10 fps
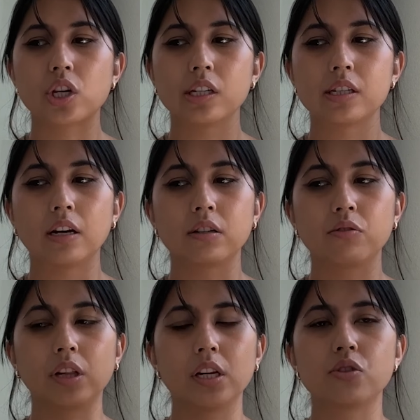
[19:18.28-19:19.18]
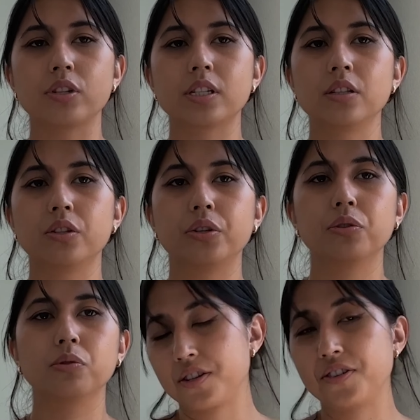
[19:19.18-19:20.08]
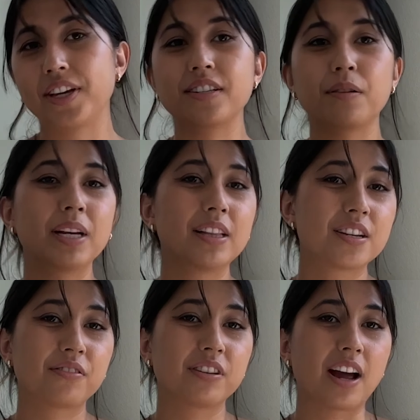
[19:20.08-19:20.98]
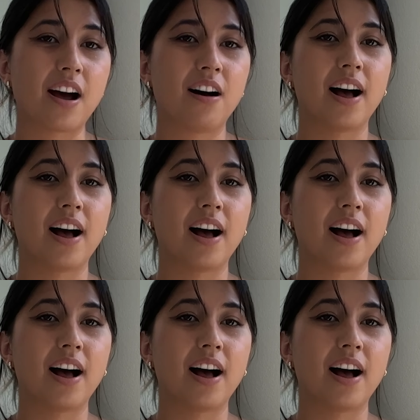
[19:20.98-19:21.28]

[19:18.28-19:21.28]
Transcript: sounded really interesting too. So that's on my list for now.